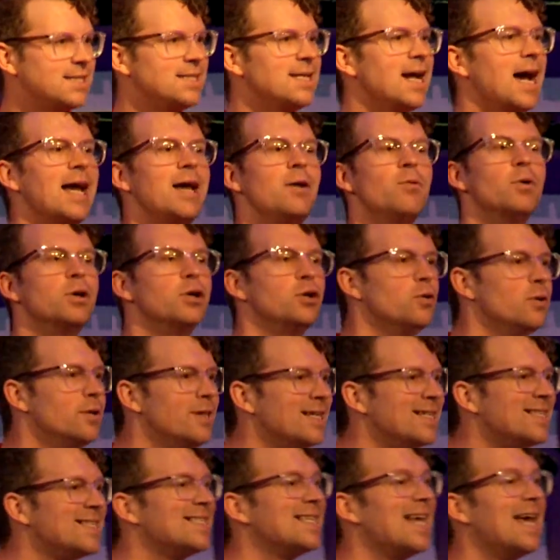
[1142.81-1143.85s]
night. We're doing the
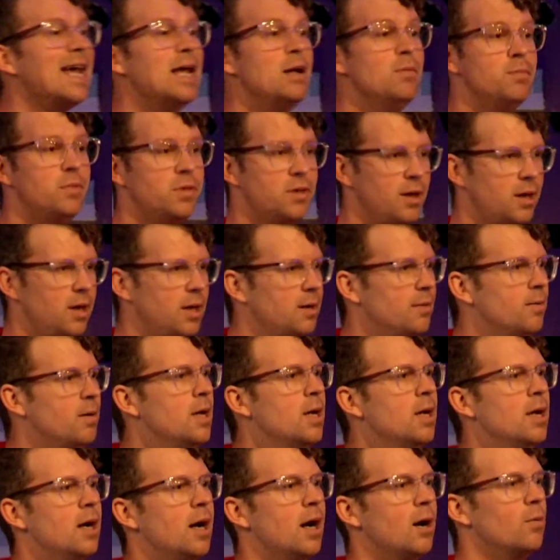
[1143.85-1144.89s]
same thing.
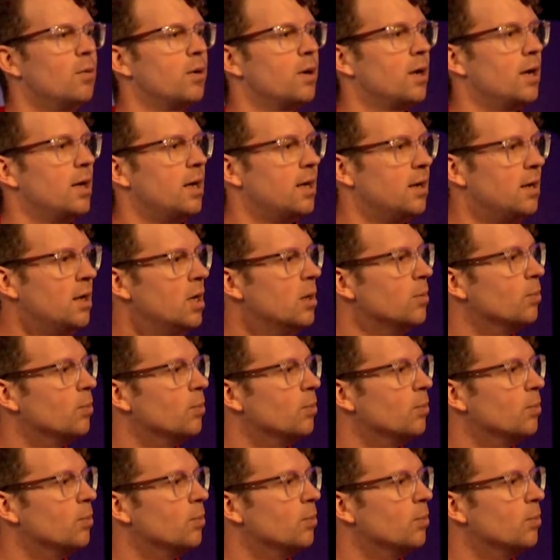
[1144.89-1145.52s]
We're going to